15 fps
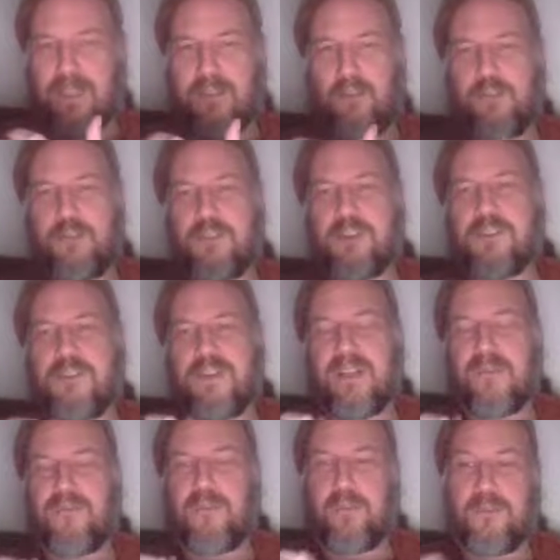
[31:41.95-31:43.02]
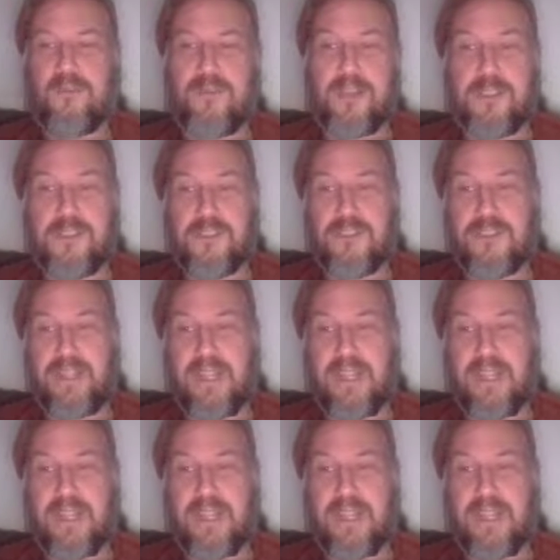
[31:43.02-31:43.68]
structure informs function